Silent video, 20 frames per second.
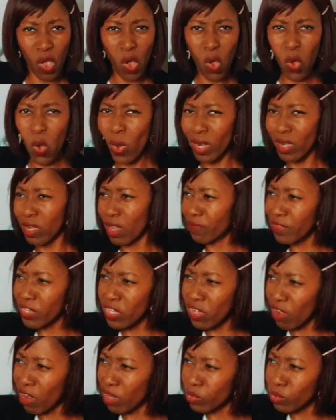Oh, a loving
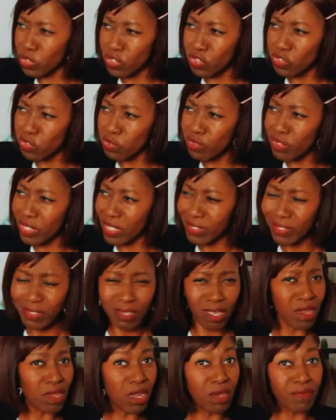God wouldn't do this.
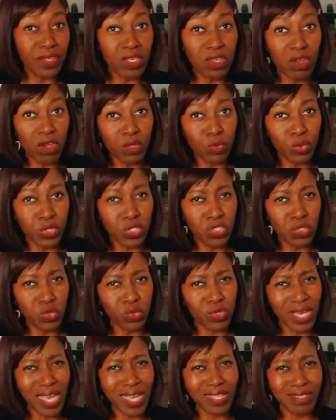A loving God wouldn't do
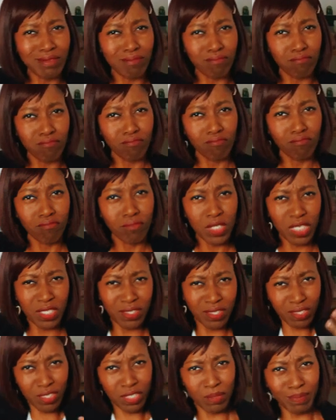that. Because
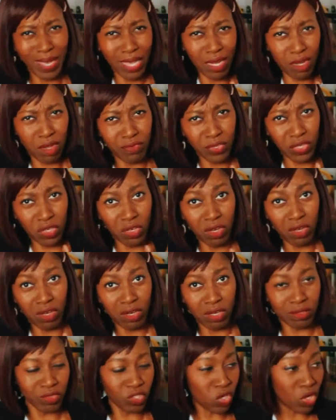this is my loving
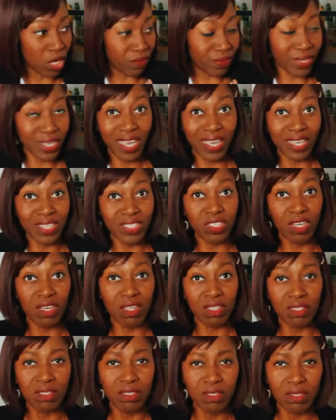God, your loving
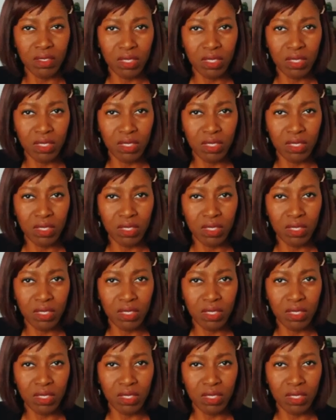idol.